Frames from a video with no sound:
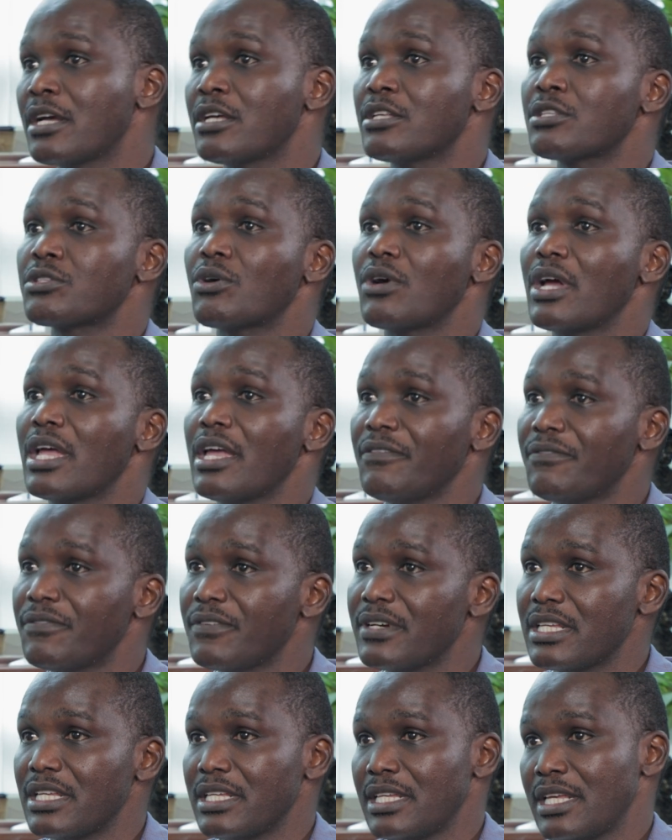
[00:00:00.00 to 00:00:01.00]
So
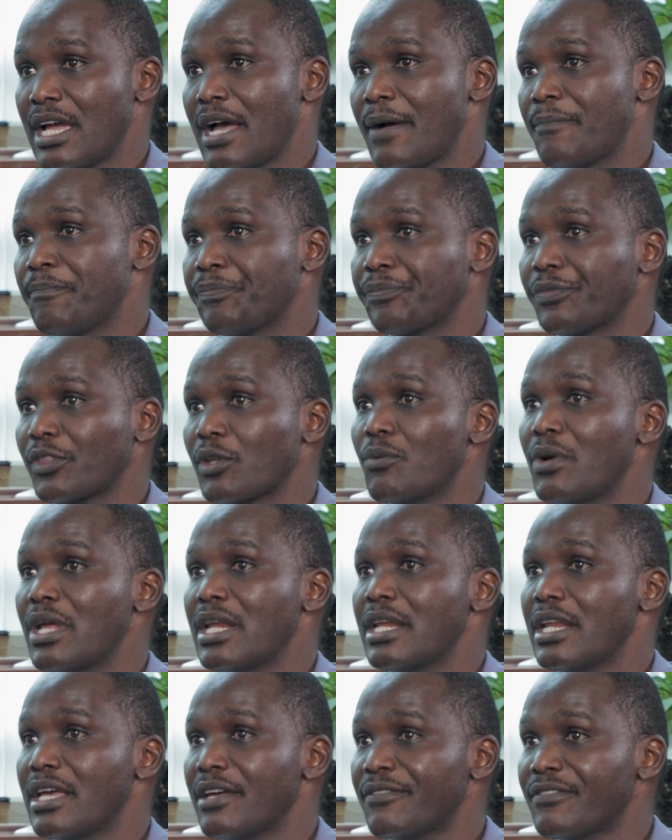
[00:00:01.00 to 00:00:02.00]
every year,
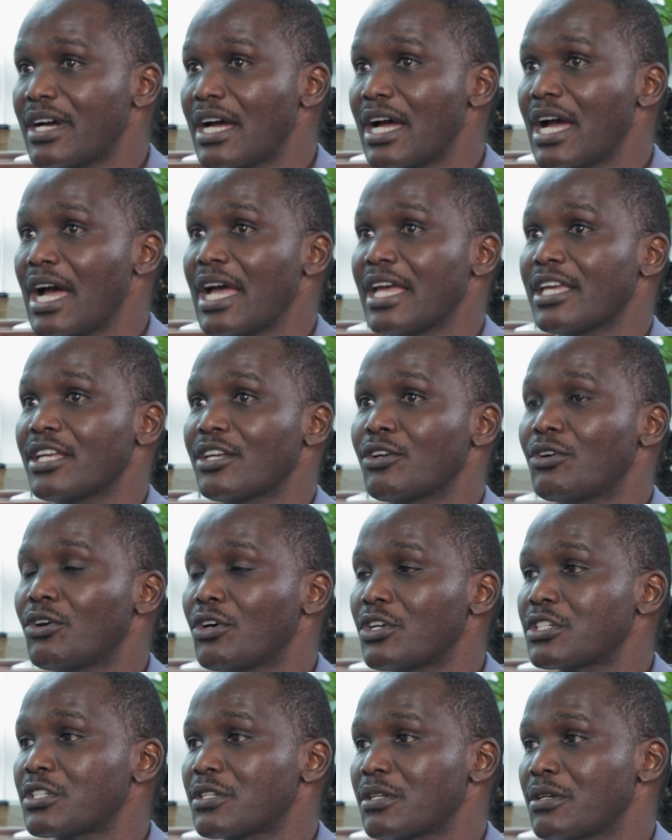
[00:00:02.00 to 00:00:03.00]
whenever I
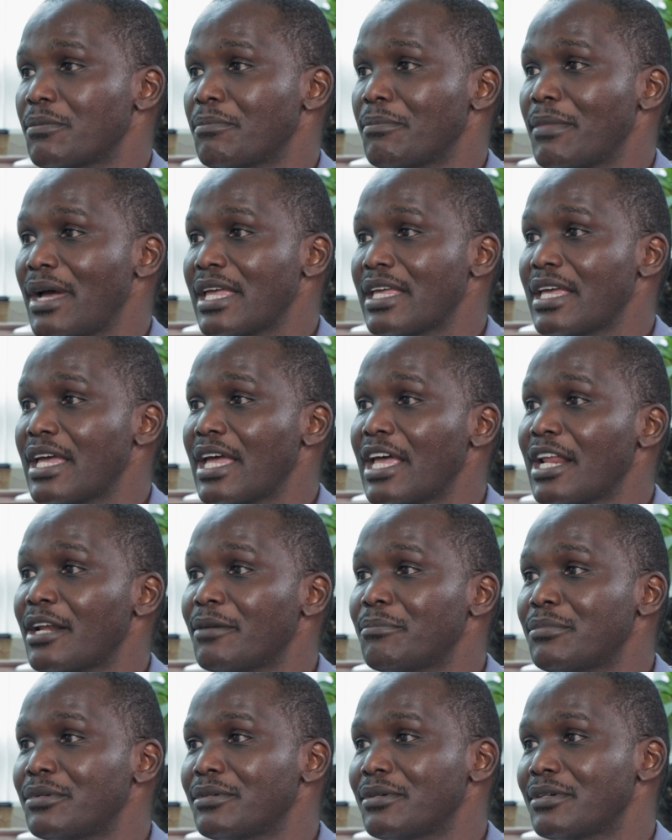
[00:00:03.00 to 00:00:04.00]
got my
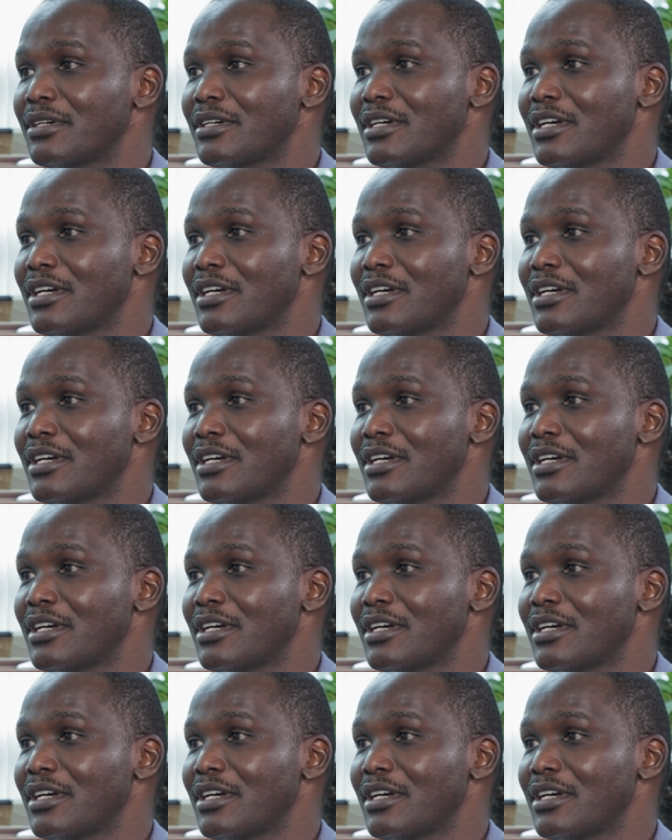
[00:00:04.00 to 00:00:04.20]
HELB